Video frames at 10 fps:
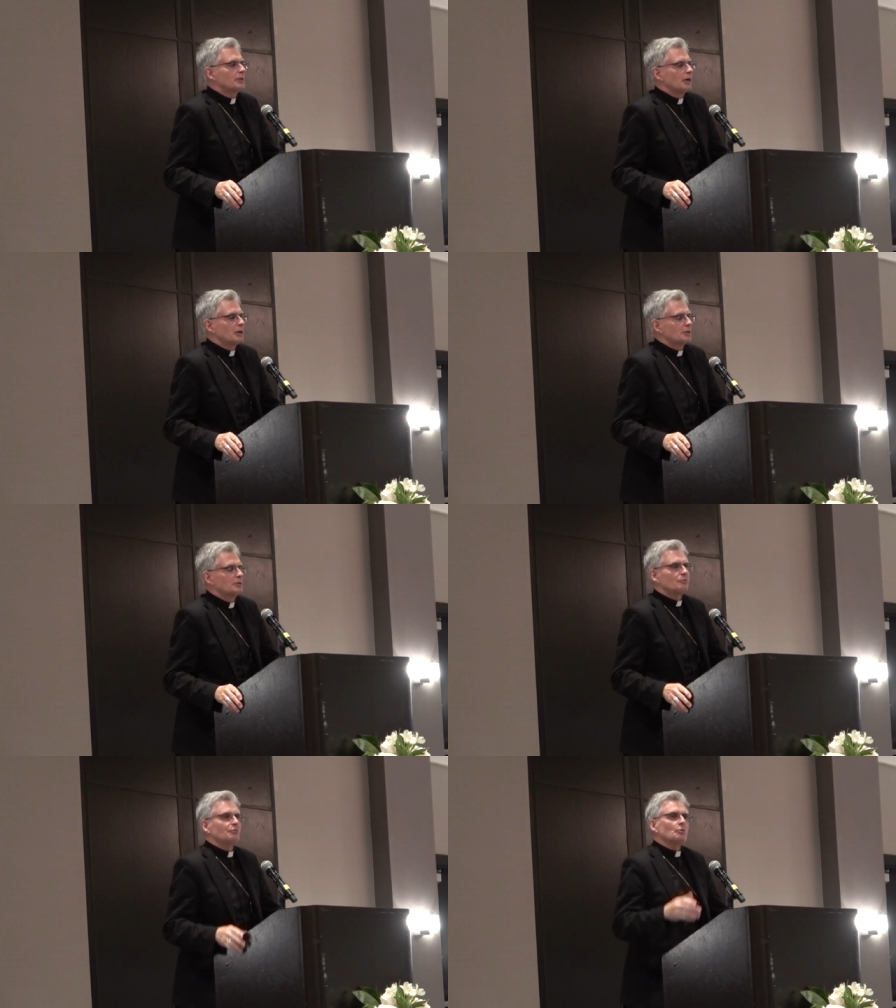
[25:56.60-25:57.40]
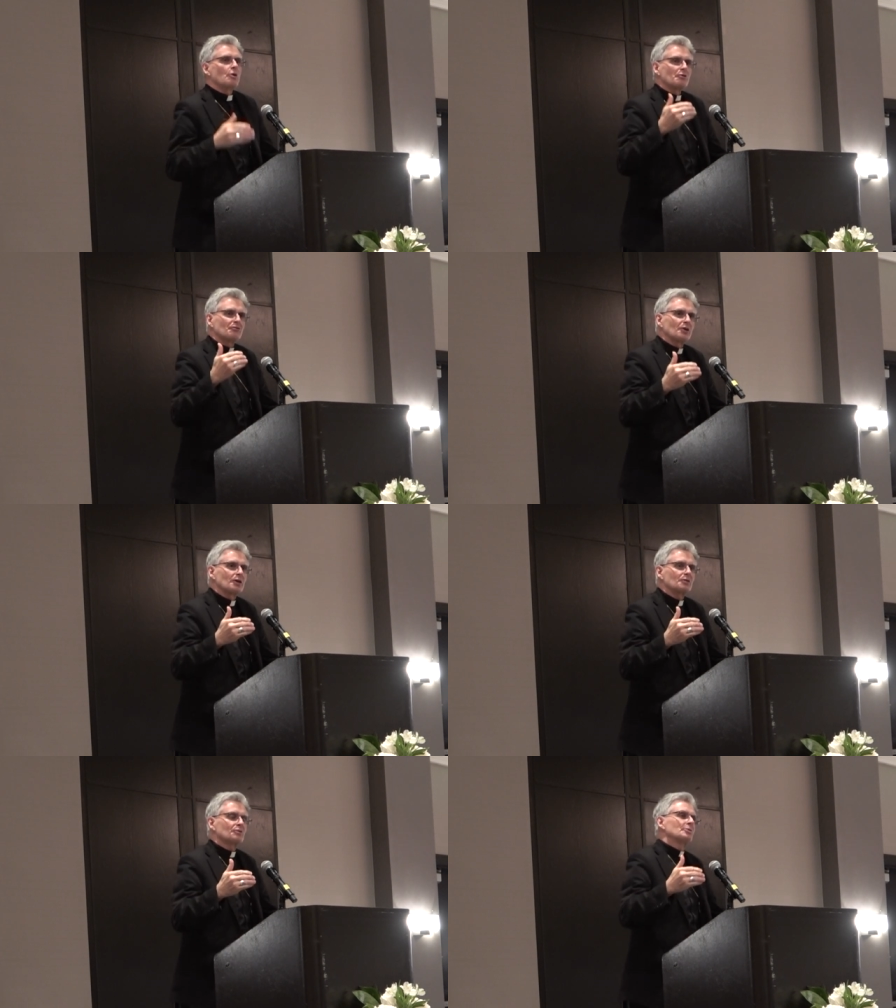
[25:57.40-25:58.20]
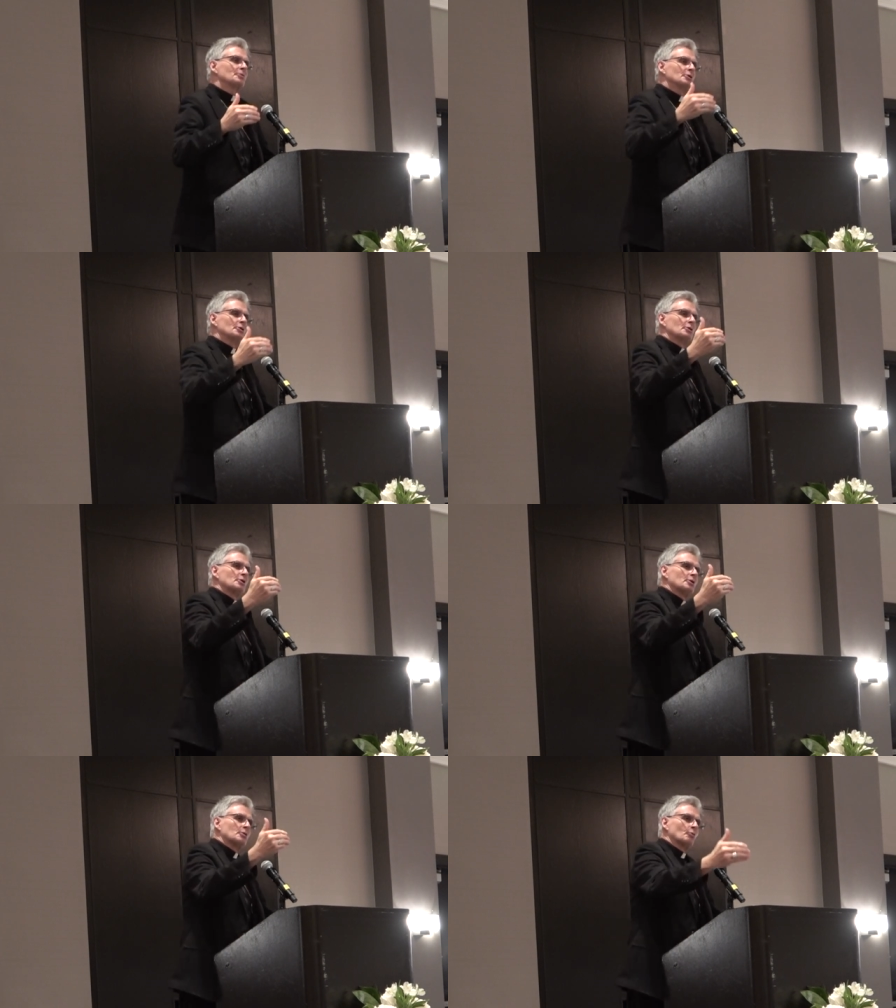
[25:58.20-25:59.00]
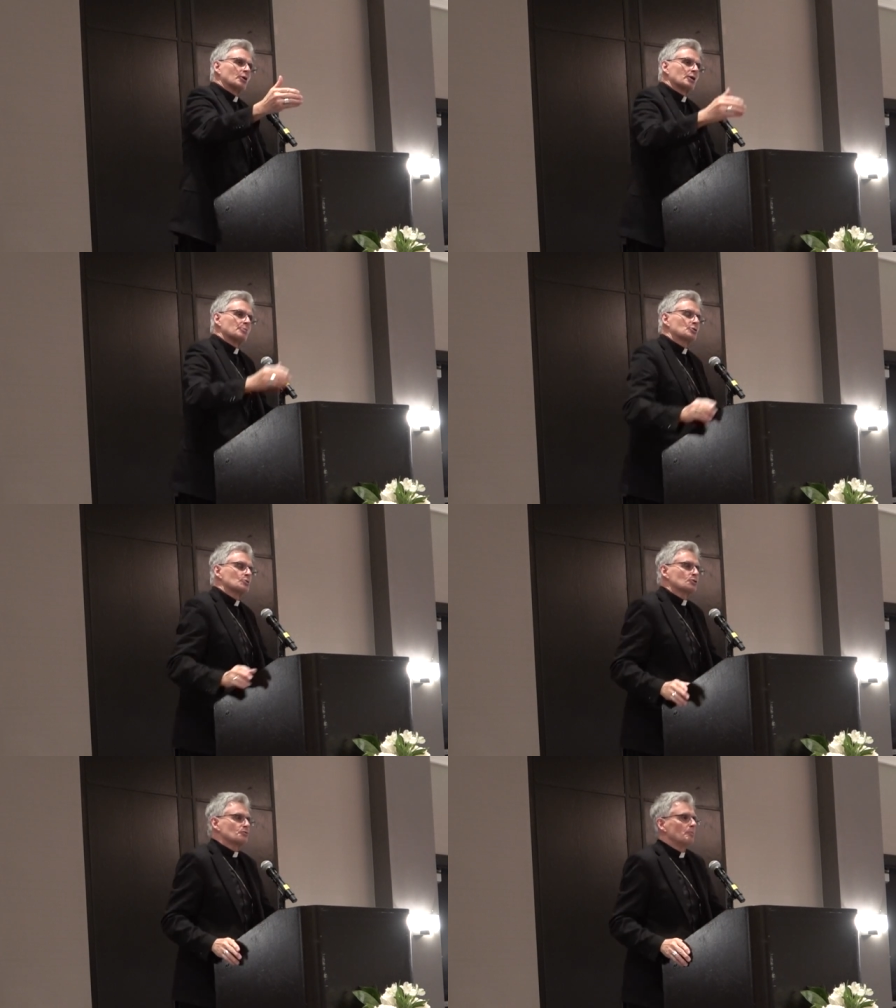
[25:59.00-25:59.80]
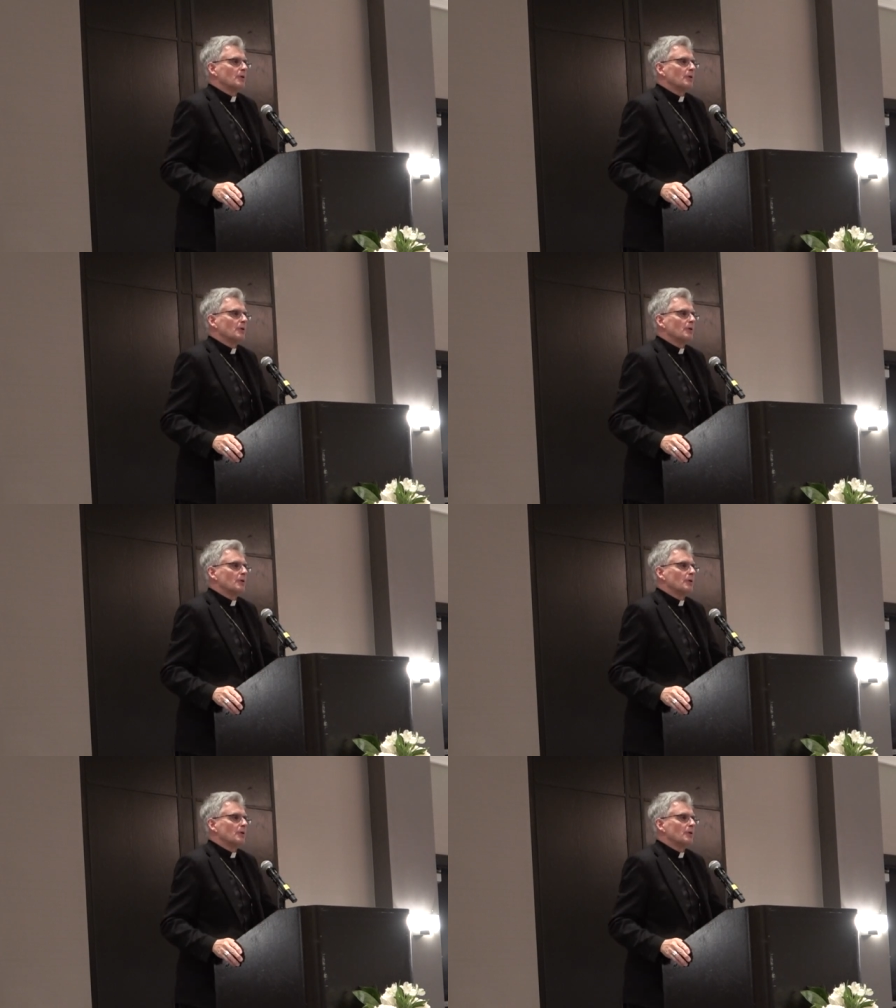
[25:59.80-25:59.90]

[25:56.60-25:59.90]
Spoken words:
God for our faith, what comes to us from